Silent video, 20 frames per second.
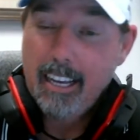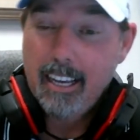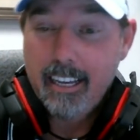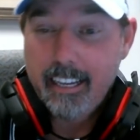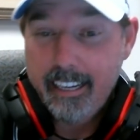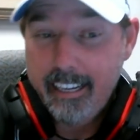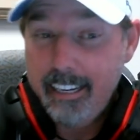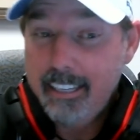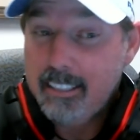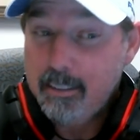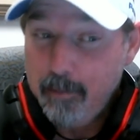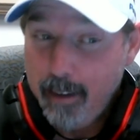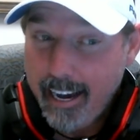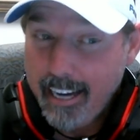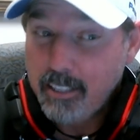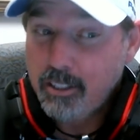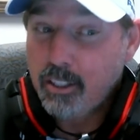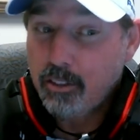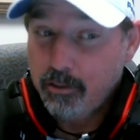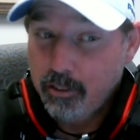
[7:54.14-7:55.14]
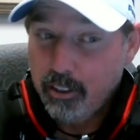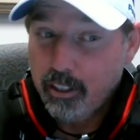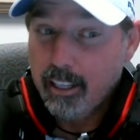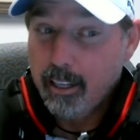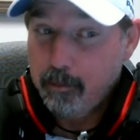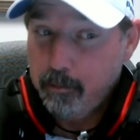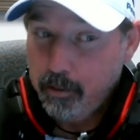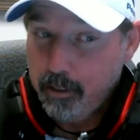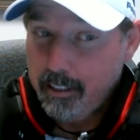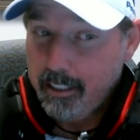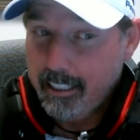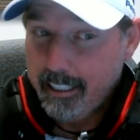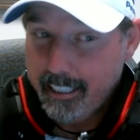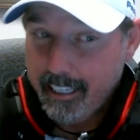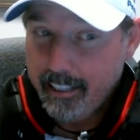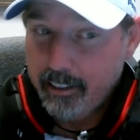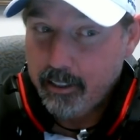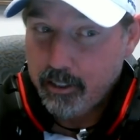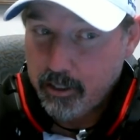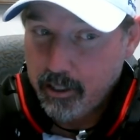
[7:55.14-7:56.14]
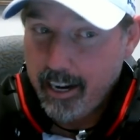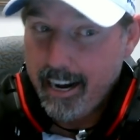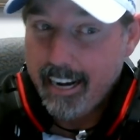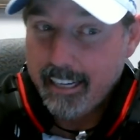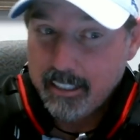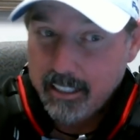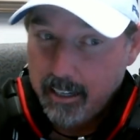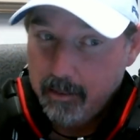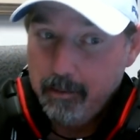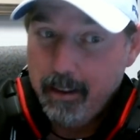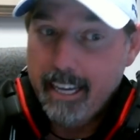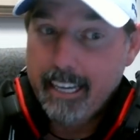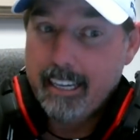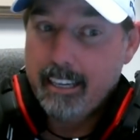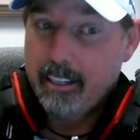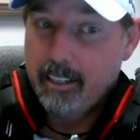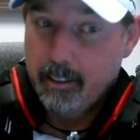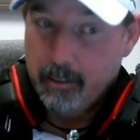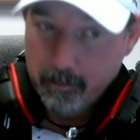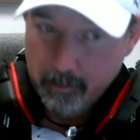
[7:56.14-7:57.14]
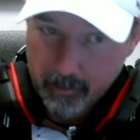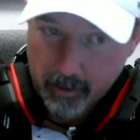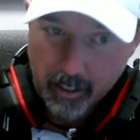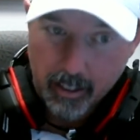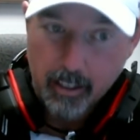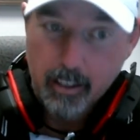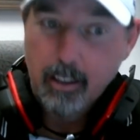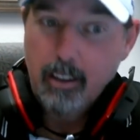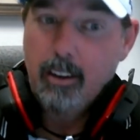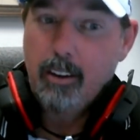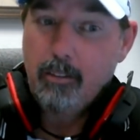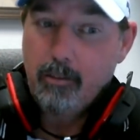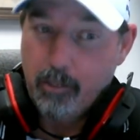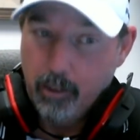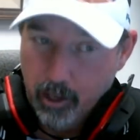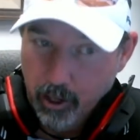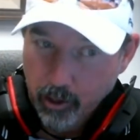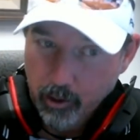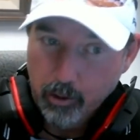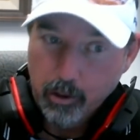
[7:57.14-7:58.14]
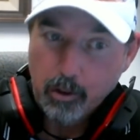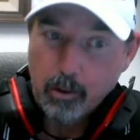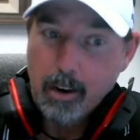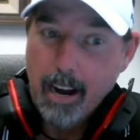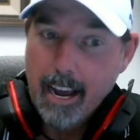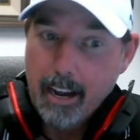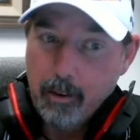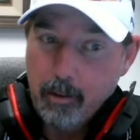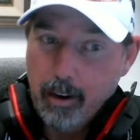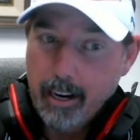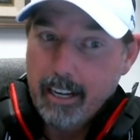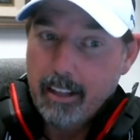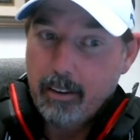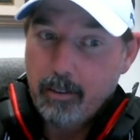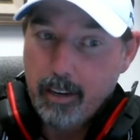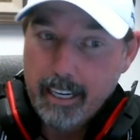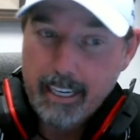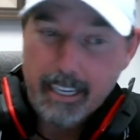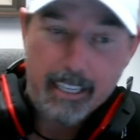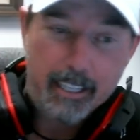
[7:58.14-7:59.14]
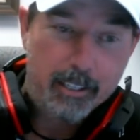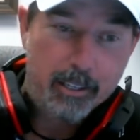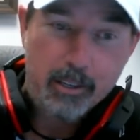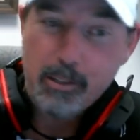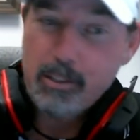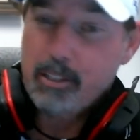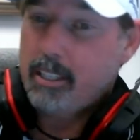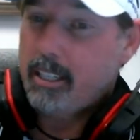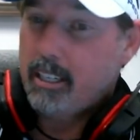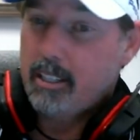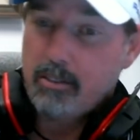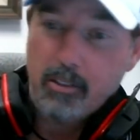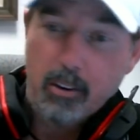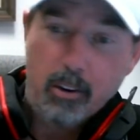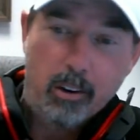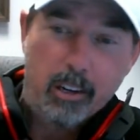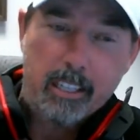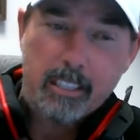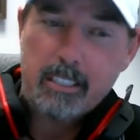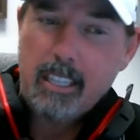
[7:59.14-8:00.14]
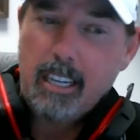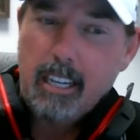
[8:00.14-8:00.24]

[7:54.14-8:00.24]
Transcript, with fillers: he is masterful at putting together tracks and making them flow the right way. The way he uses his voice,